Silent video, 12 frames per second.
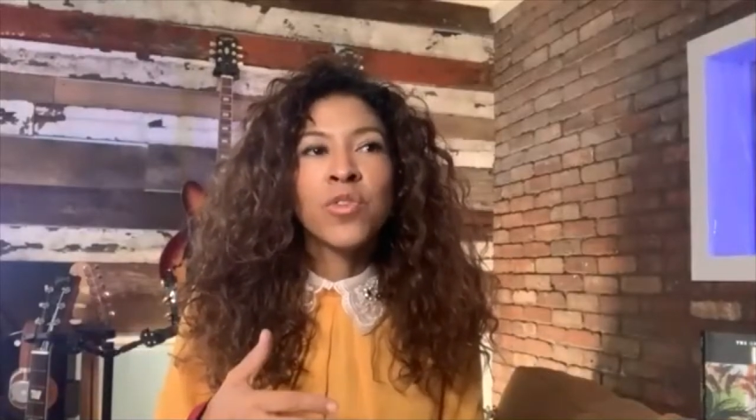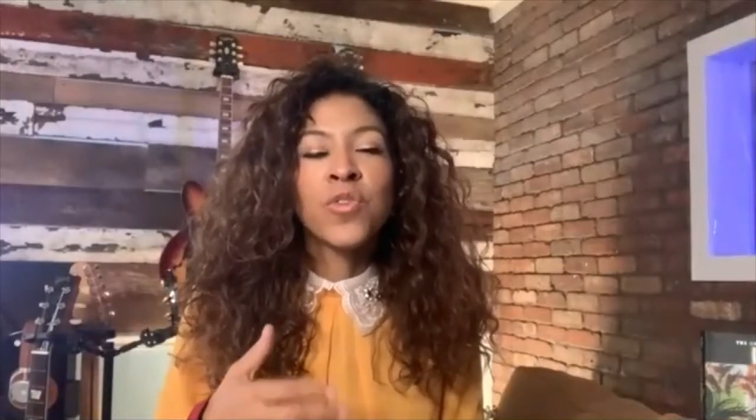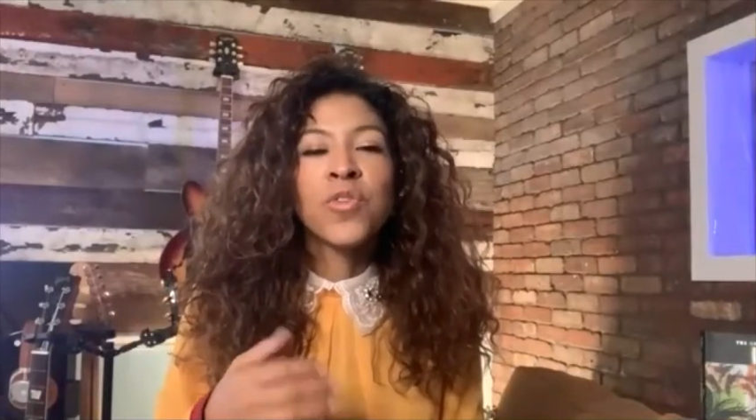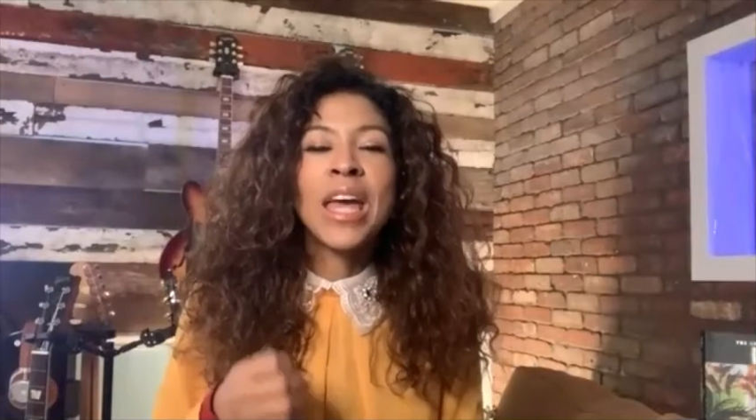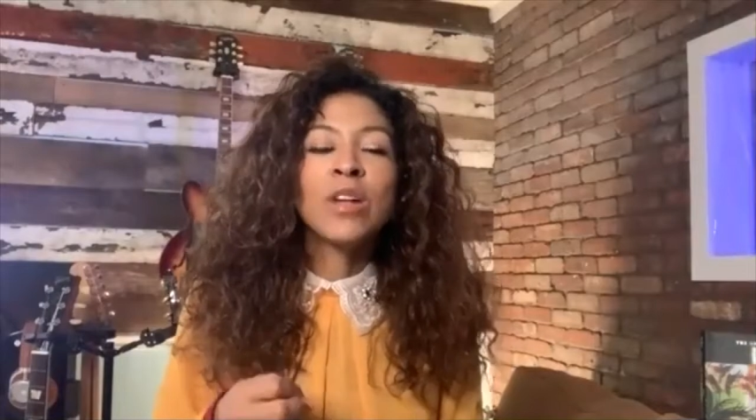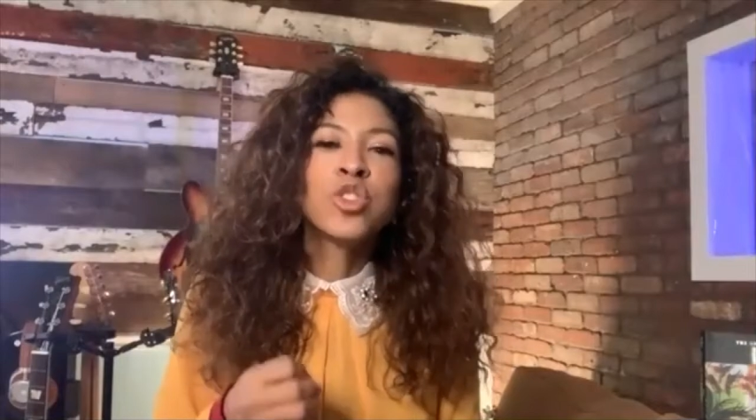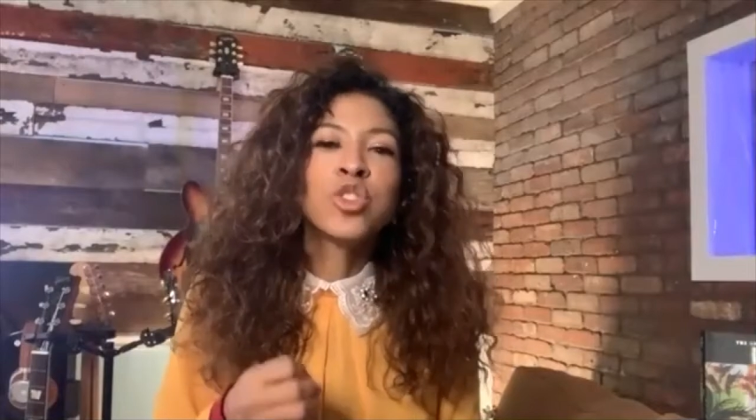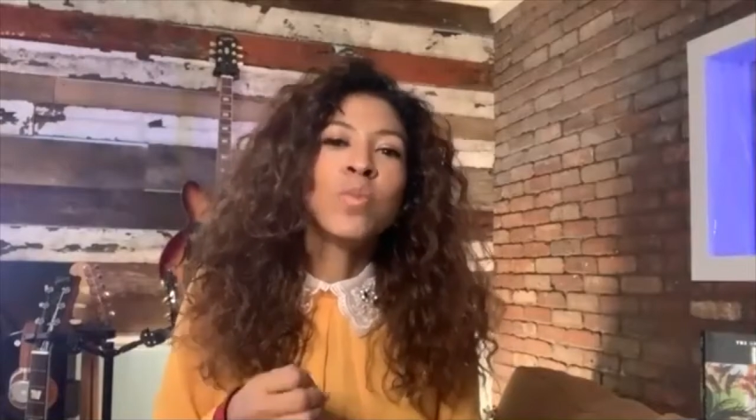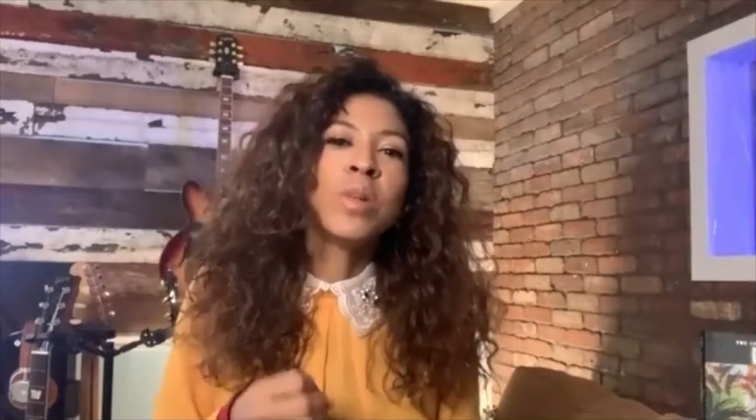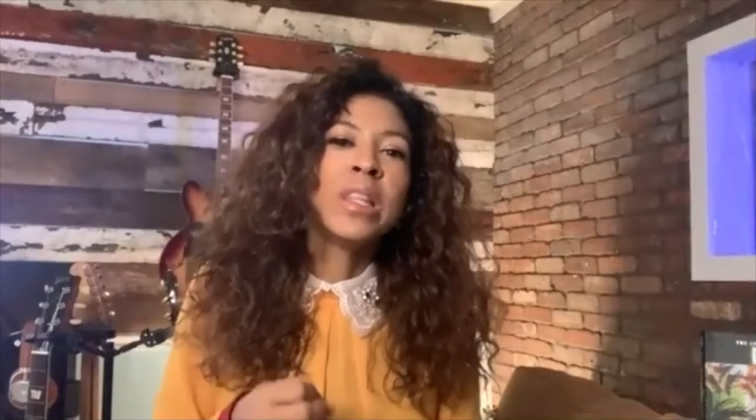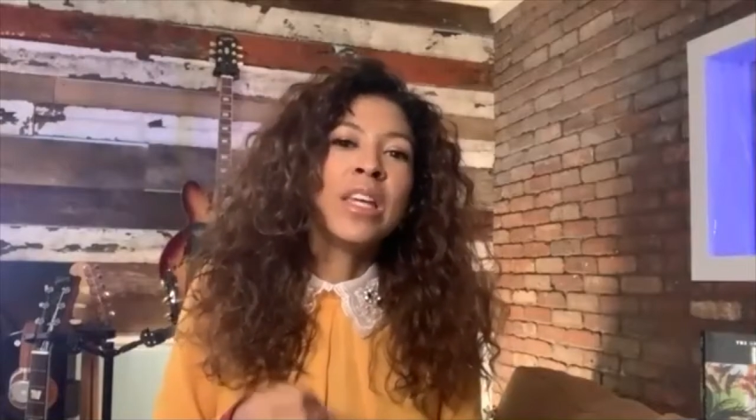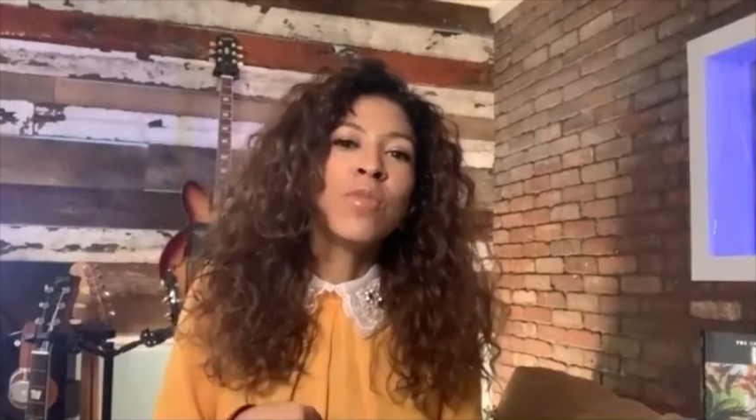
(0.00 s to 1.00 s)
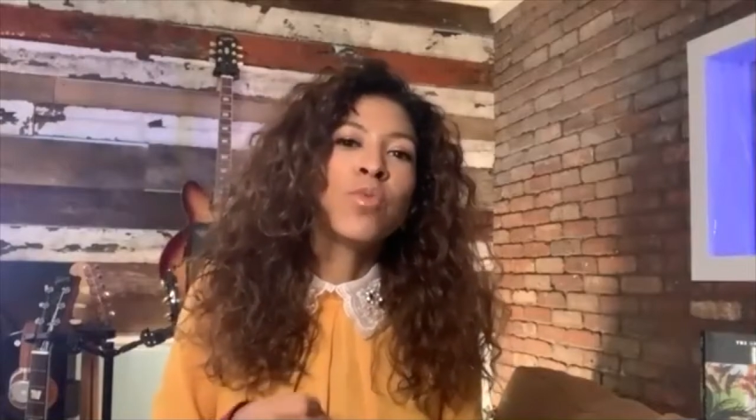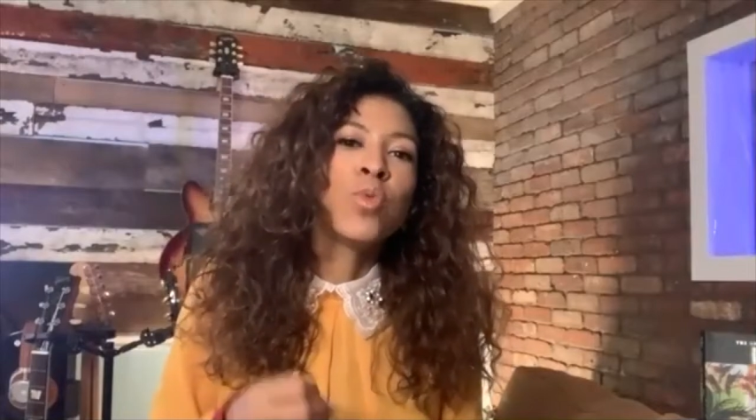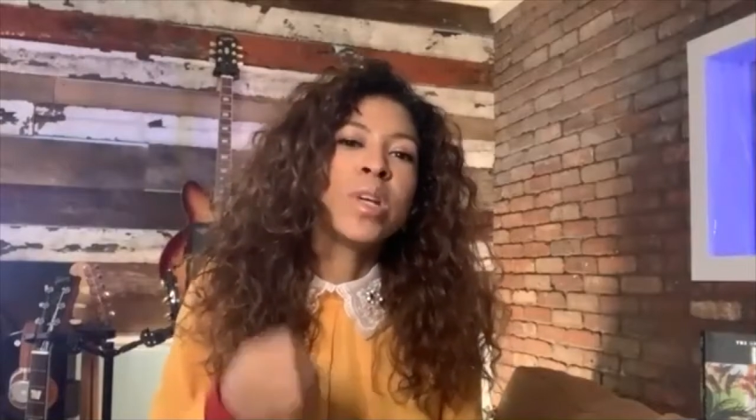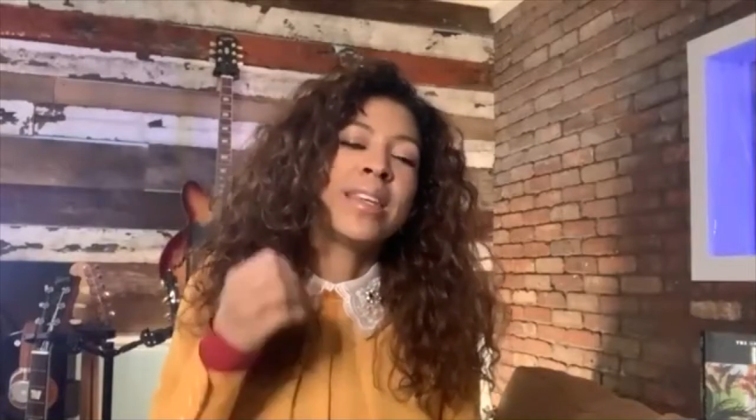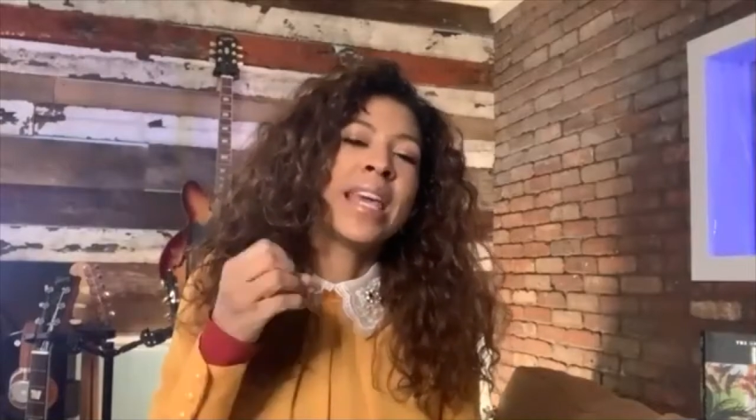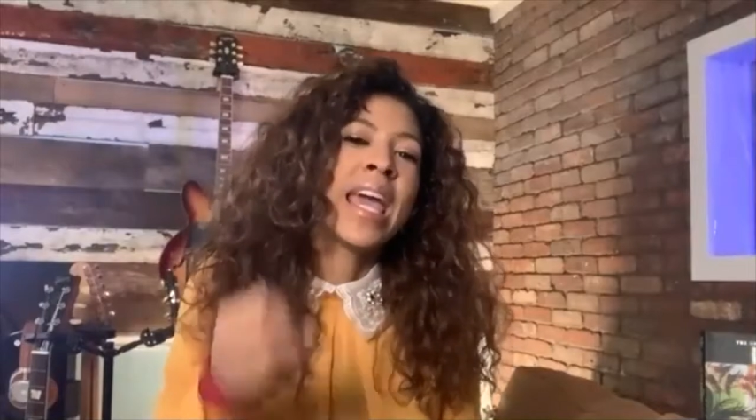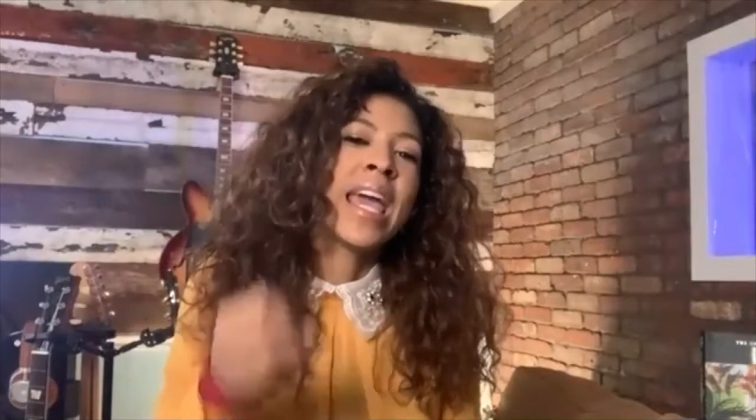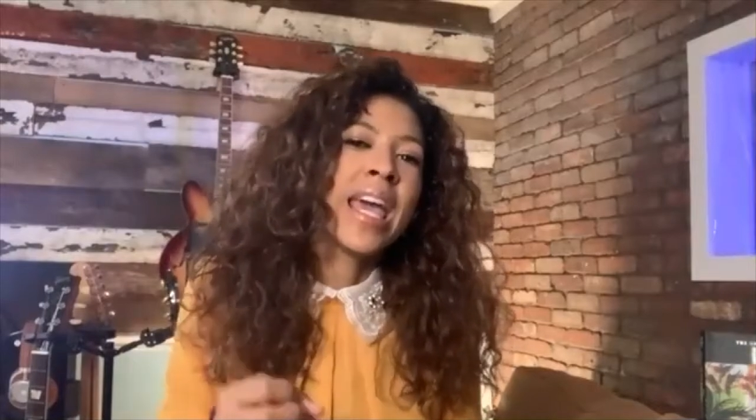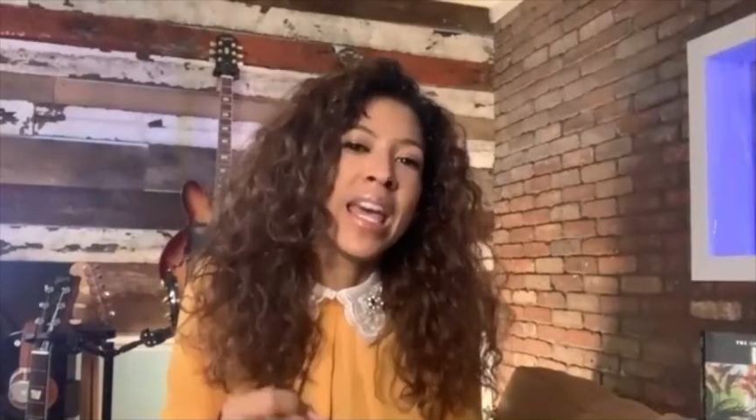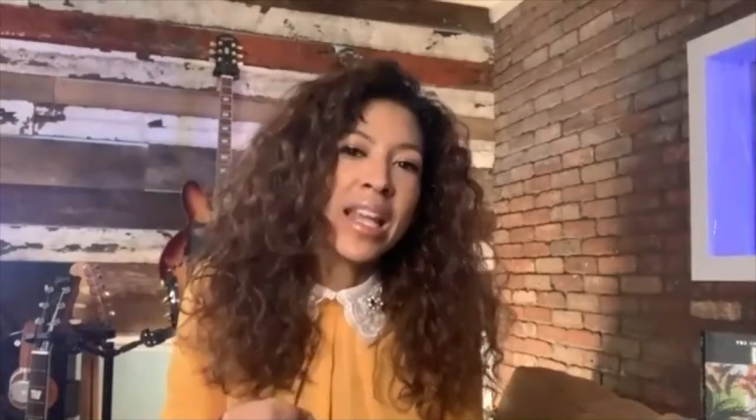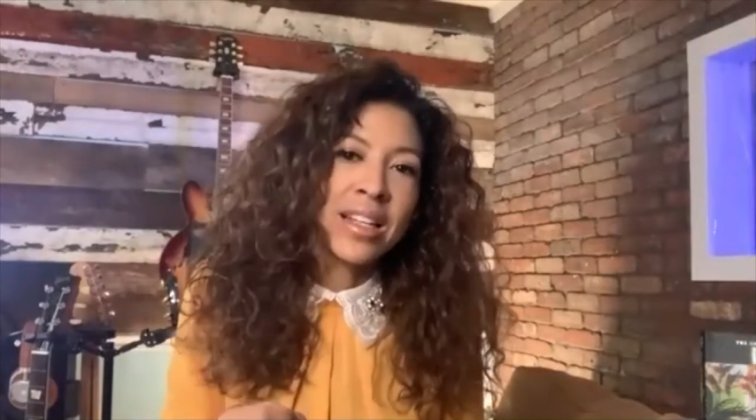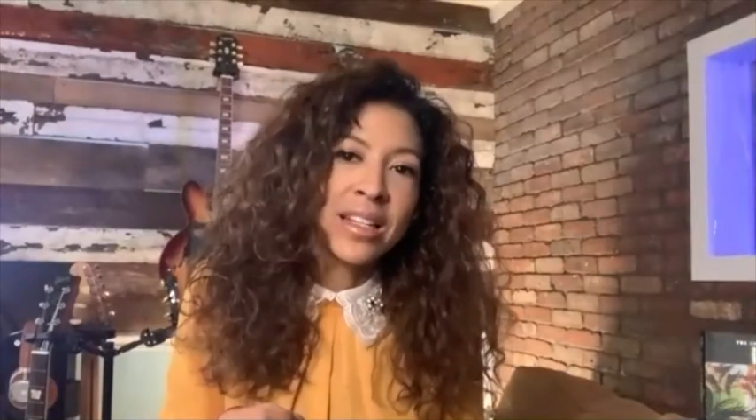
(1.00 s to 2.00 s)
fail to believe we
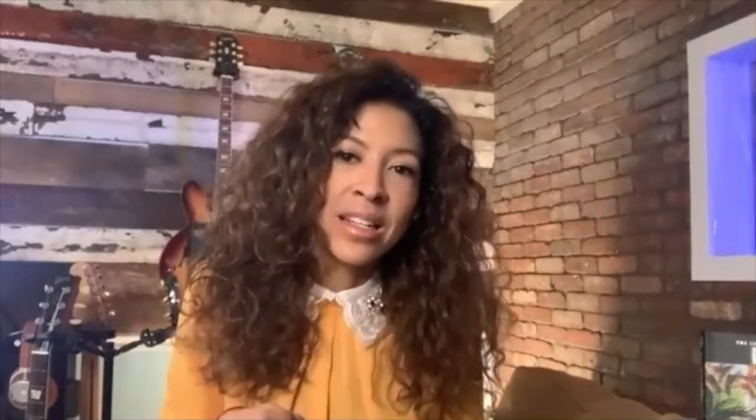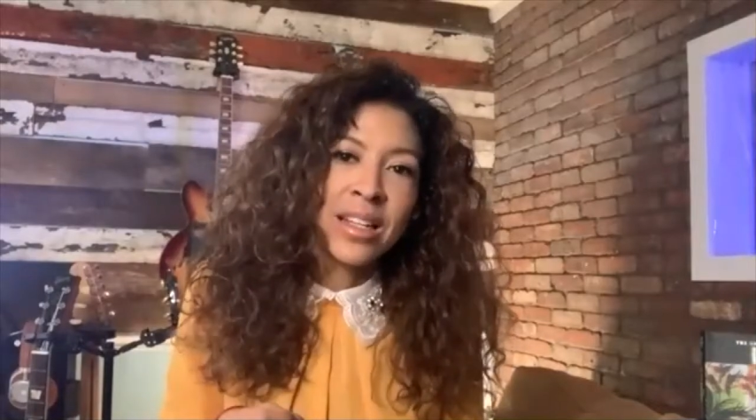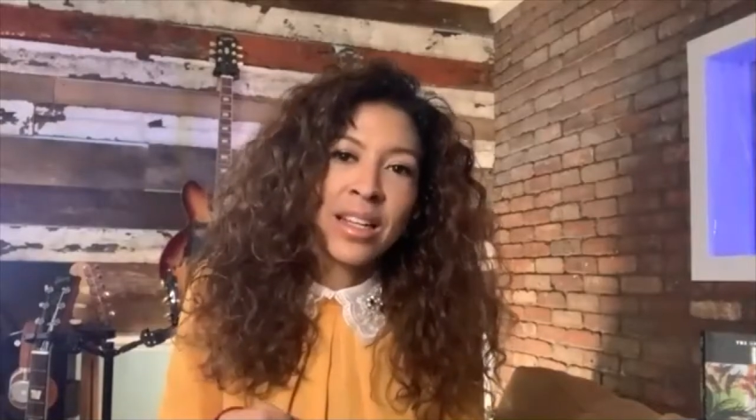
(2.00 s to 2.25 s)
can.